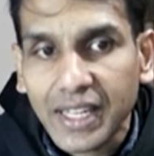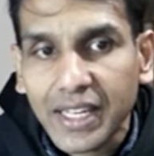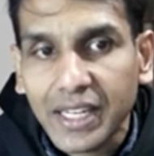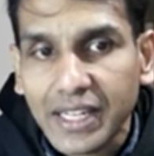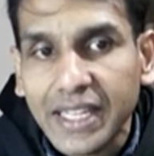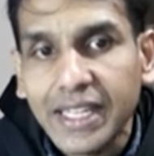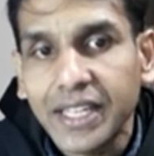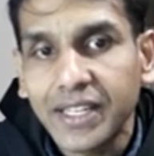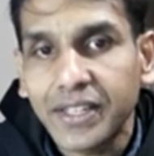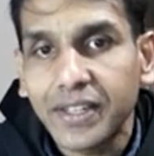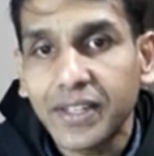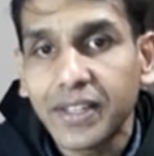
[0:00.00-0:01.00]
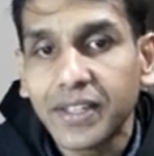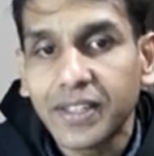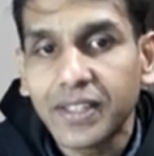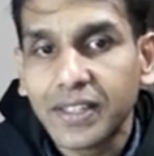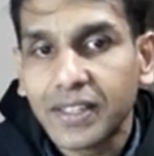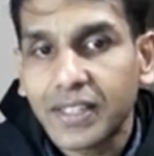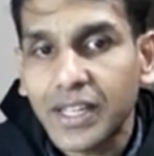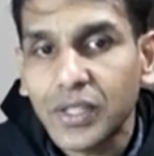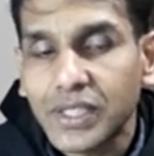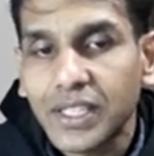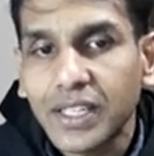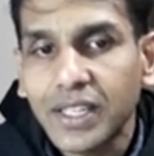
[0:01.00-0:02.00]
a linear. Can you
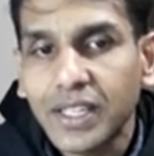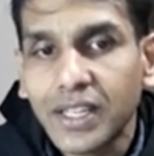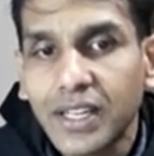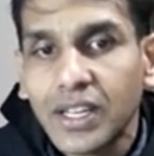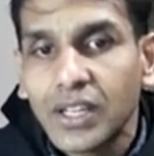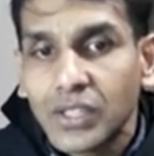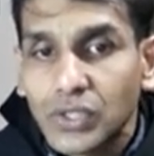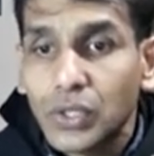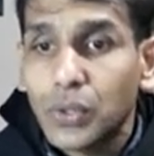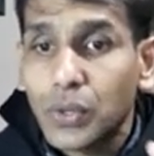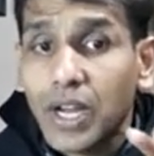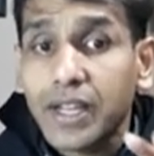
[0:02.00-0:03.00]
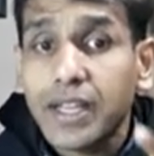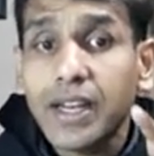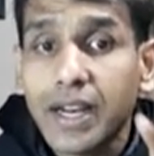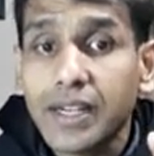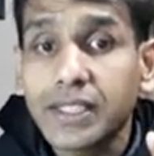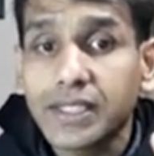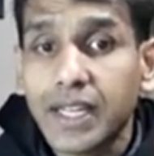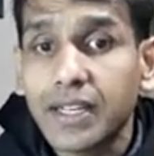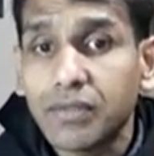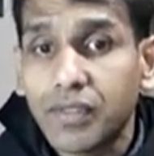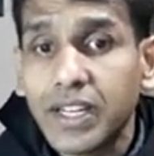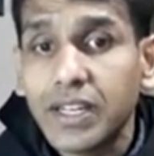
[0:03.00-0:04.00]
see? So I can
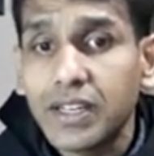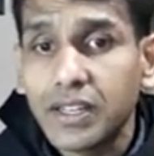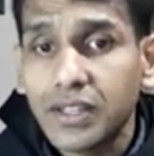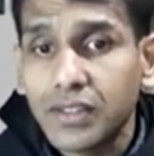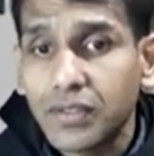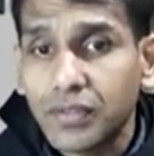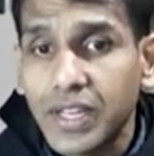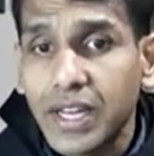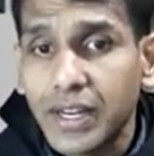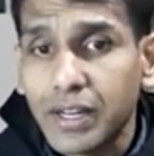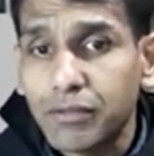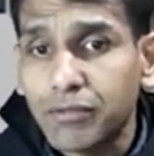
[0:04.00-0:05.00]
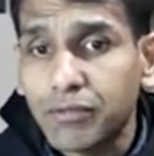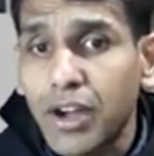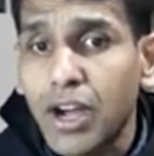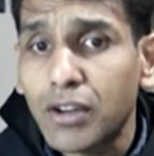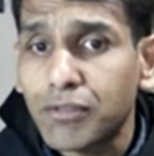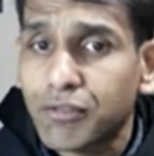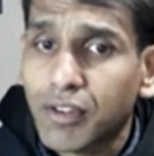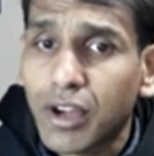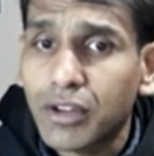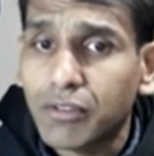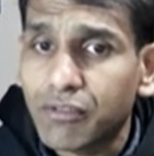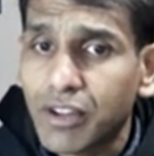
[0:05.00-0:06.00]
understand when we are at far far
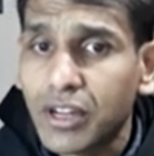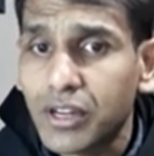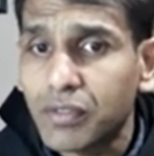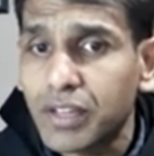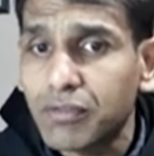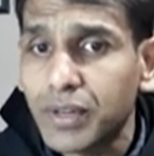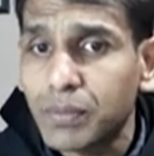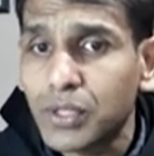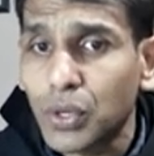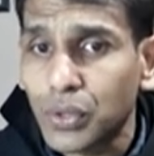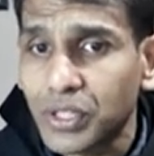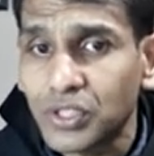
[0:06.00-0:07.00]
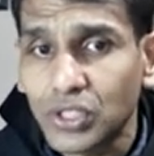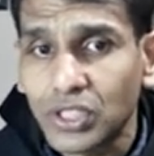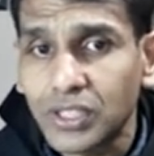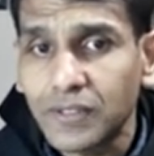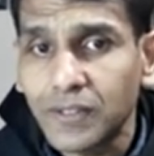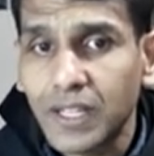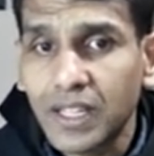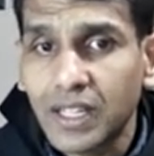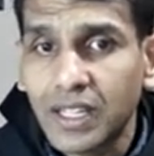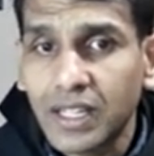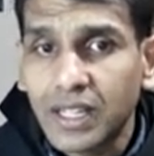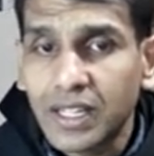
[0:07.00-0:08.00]
far away from the origin
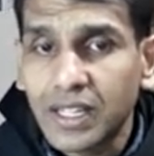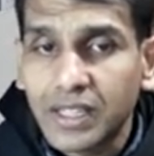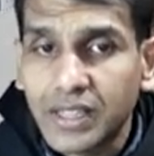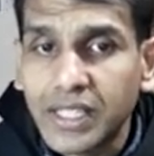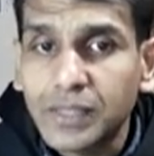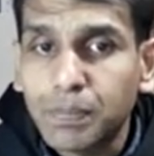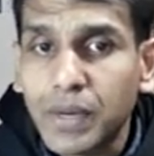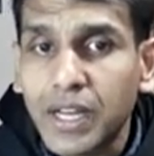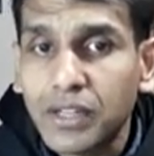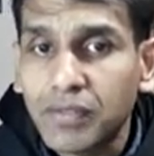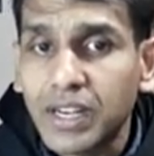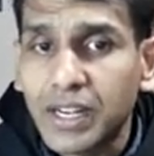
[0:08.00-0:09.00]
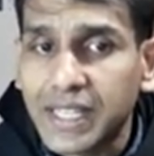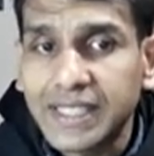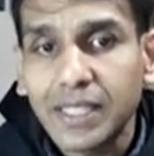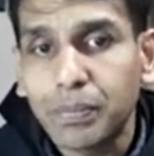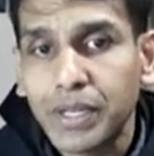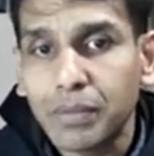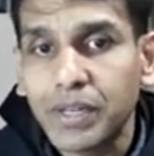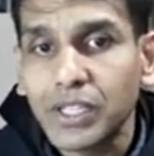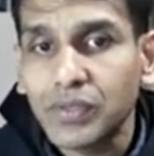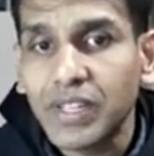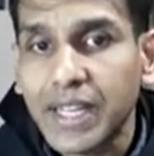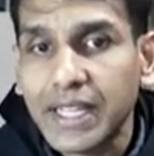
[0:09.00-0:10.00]
this part will disappear because
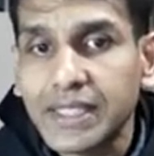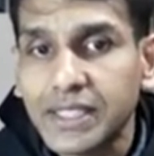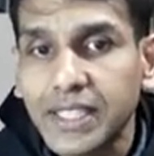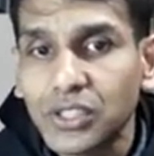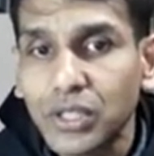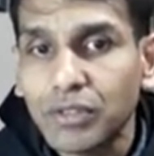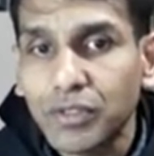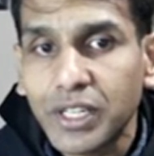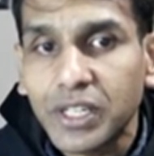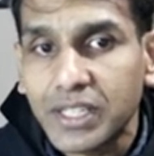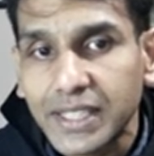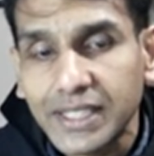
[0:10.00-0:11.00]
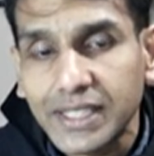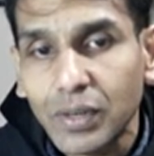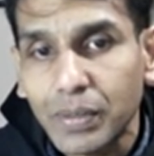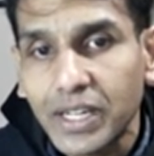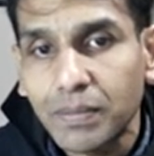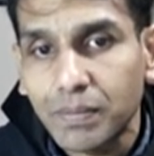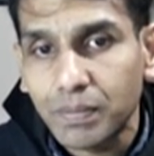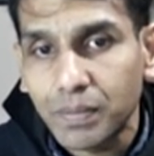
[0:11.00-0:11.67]
when x tends to infinity this will become